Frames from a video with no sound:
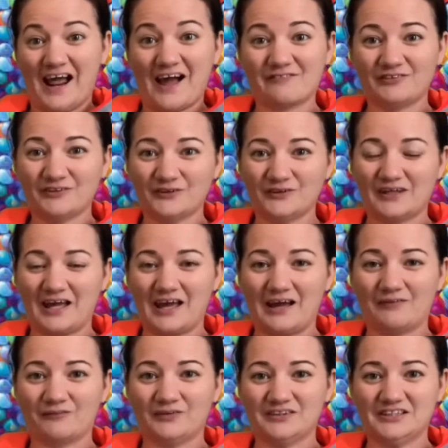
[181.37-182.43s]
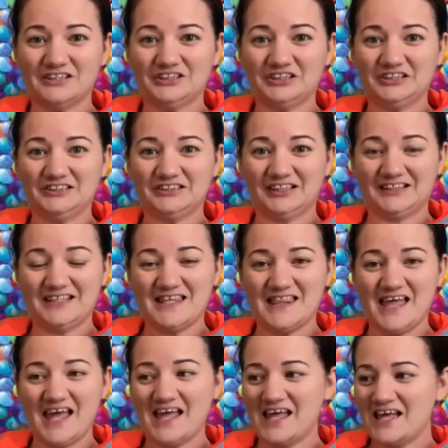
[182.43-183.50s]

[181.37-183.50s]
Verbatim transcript: a look at what did she chuck in there.